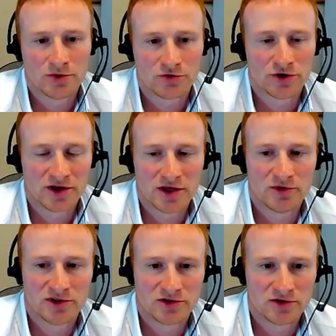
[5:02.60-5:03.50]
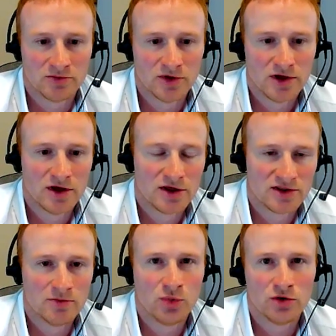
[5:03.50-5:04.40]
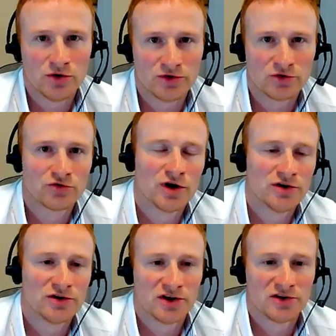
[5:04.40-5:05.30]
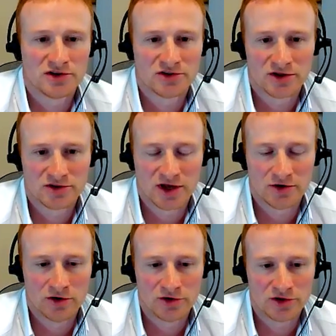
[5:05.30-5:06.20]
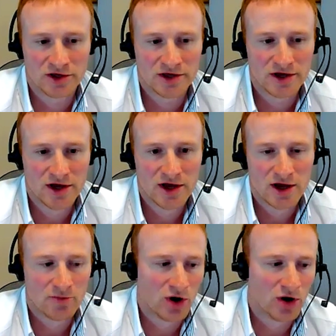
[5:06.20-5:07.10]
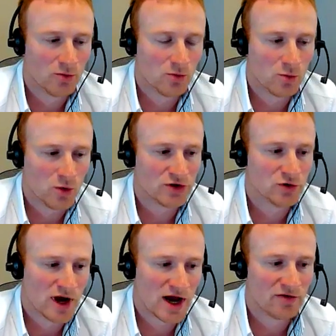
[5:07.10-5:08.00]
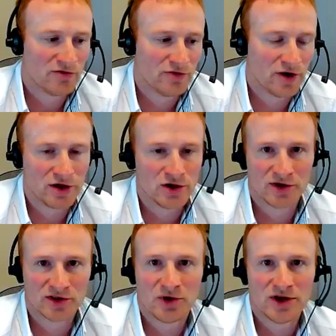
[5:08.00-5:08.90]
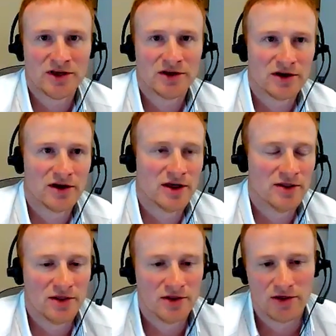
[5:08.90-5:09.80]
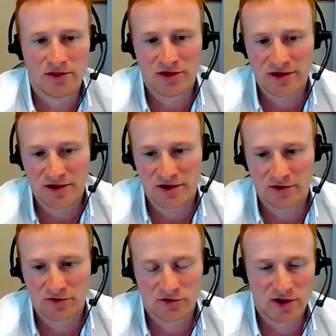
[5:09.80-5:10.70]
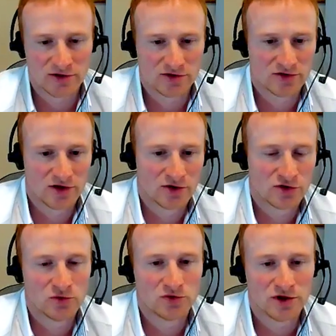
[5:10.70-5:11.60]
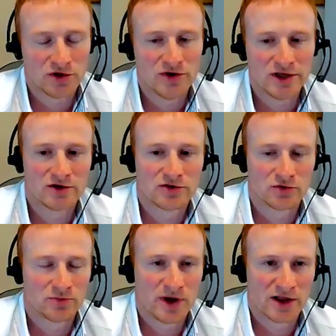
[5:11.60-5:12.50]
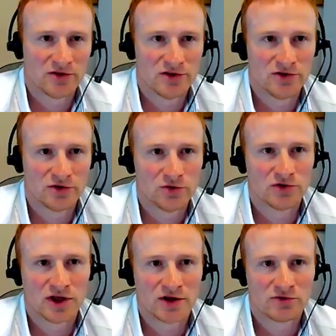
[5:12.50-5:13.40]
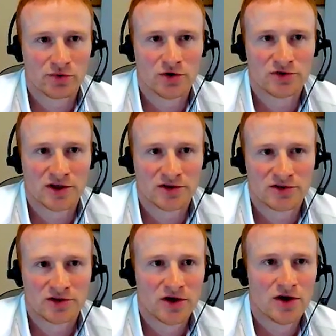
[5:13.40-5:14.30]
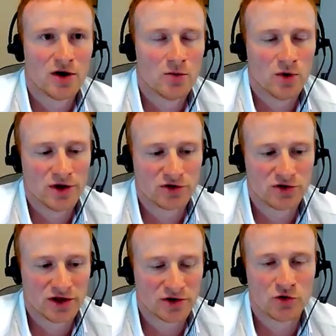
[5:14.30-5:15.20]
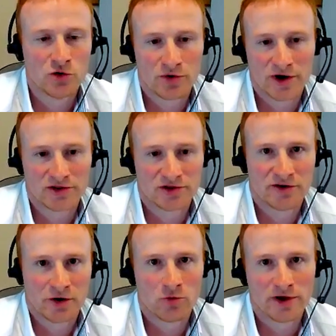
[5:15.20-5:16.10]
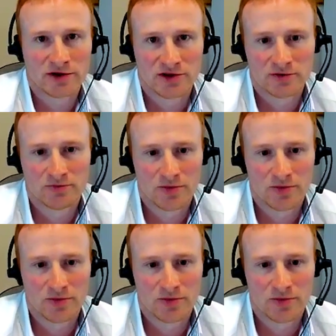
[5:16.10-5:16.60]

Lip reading: We're trying to keep the system simple using tried and tested technology, but we do have a USP in the It's a unique sort of patented two-stage process, which incorporates a Farrell mixer.